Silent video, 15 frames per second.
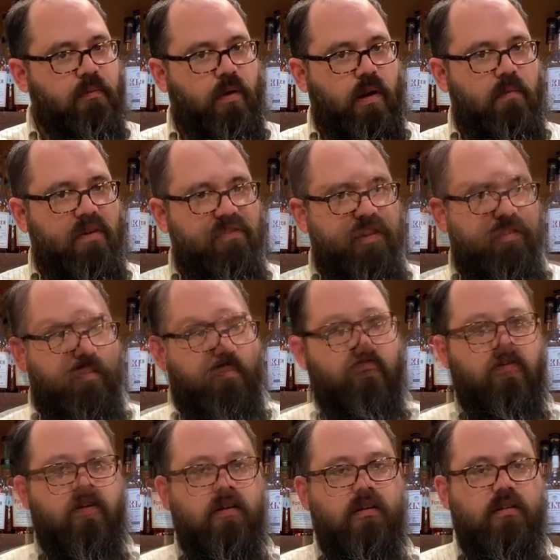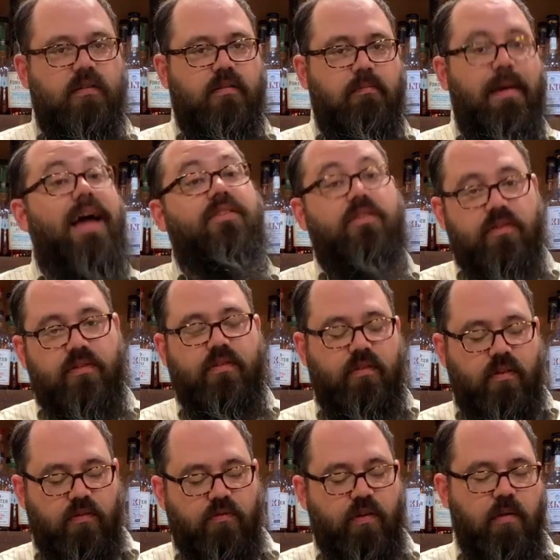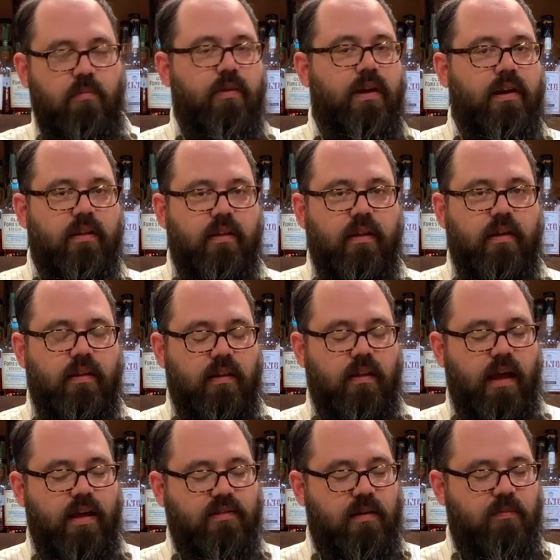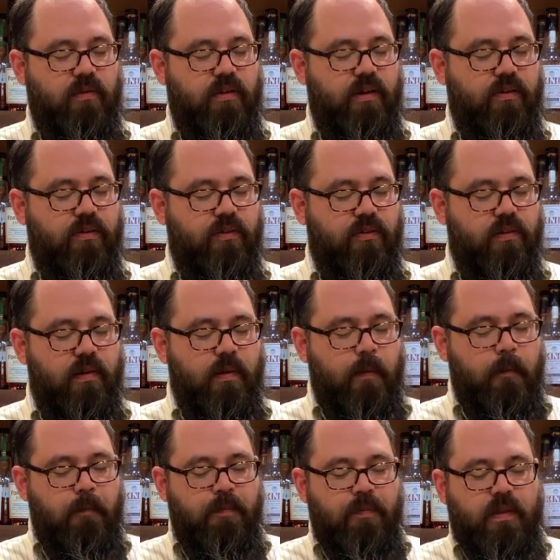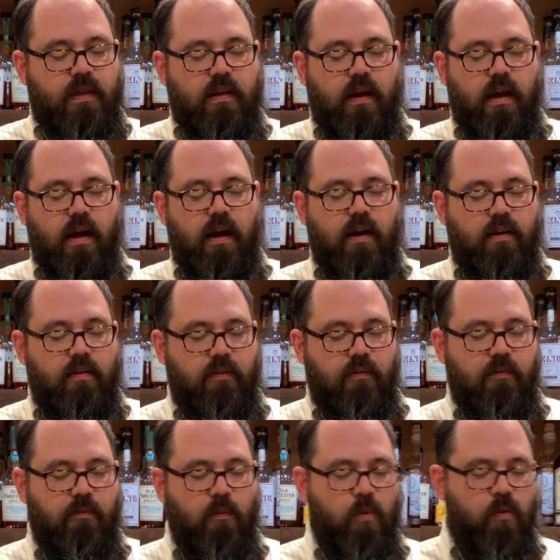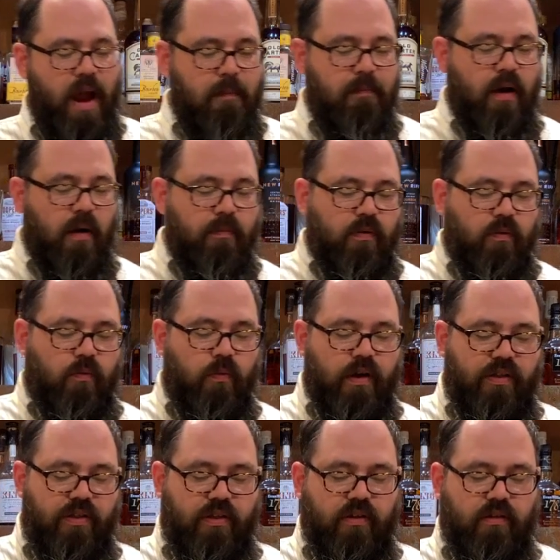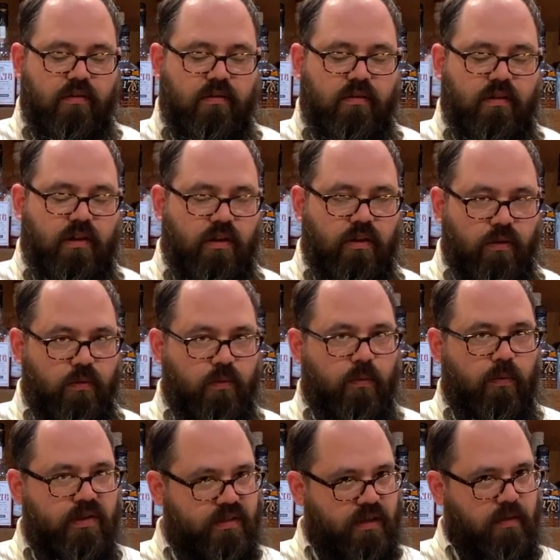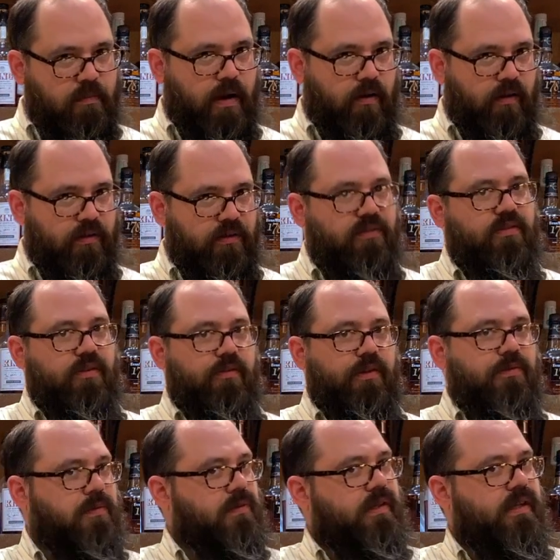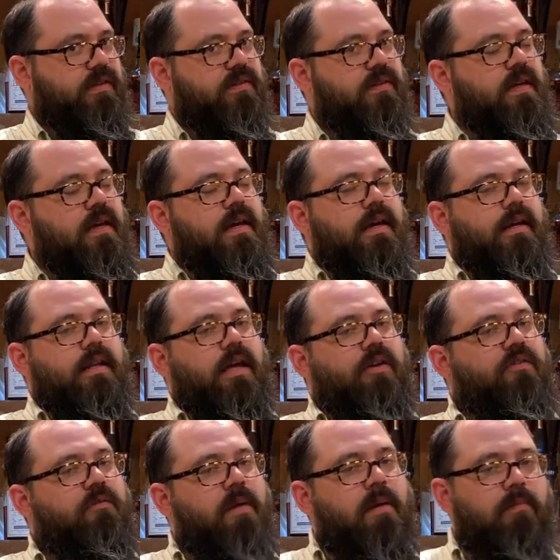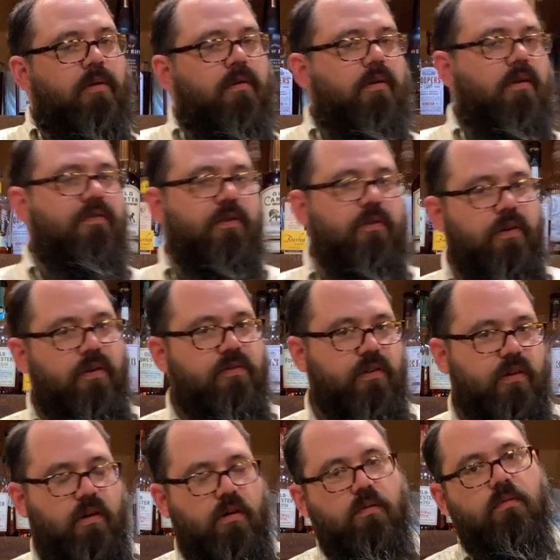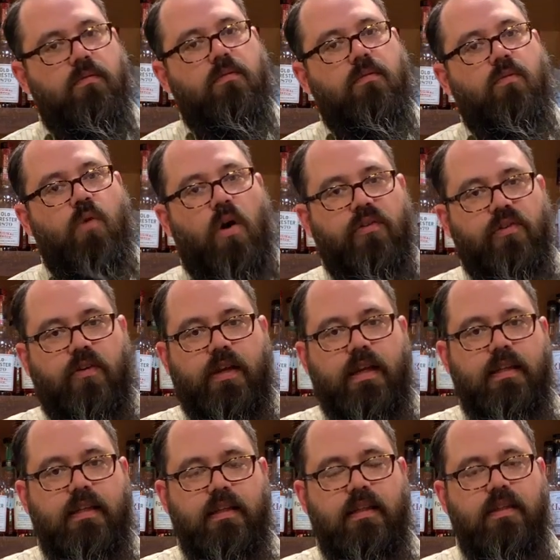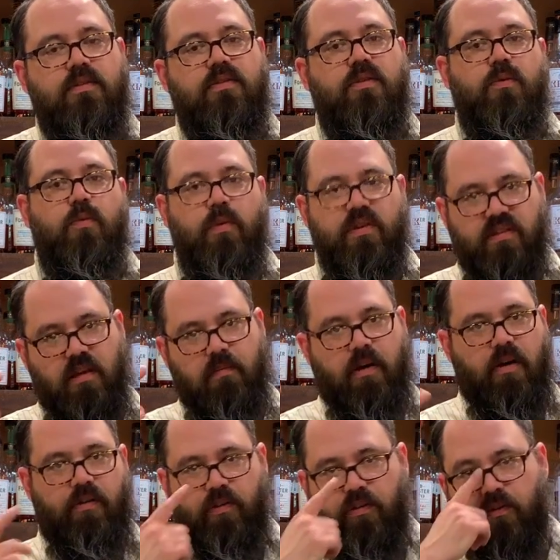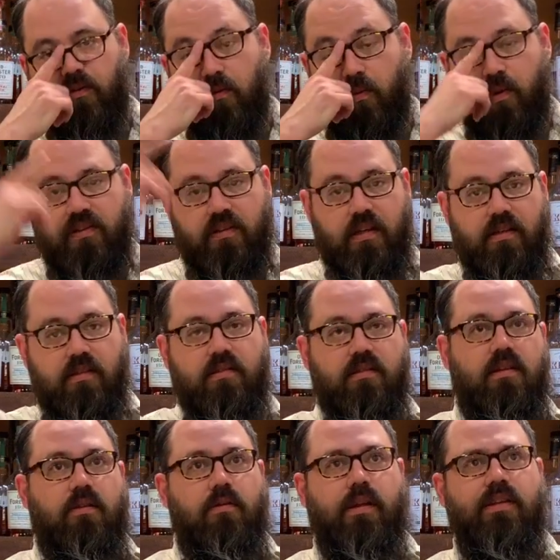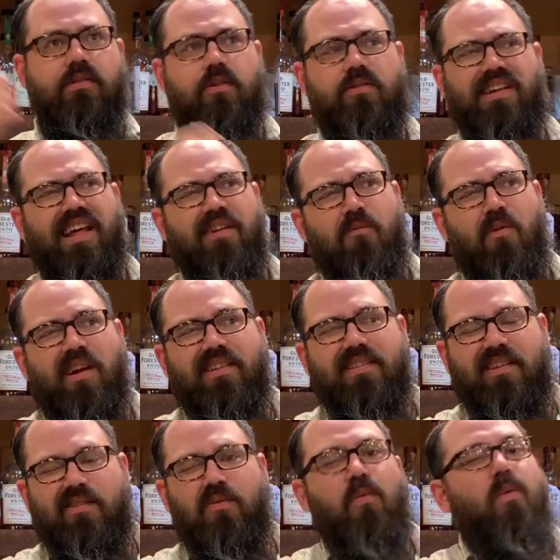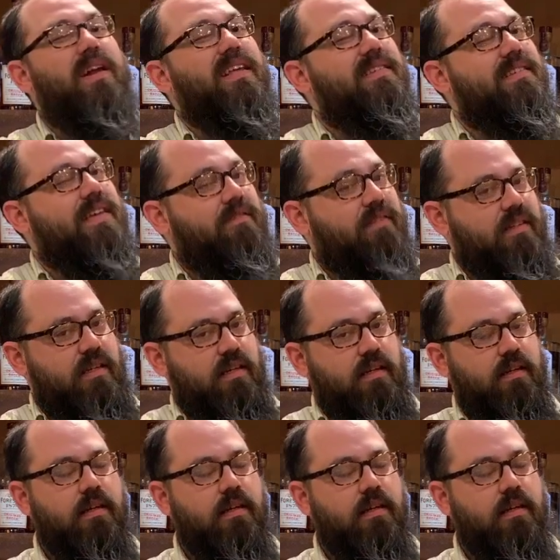one of my favorite batches of Rare Breed in the last couple of years. We'll wrap up with the new Whiskey Barons series release. Now, you should remember a few years ago, Wildturkey did these two Whiskey Barons whiskeys. They released those in, I want to say, 2017.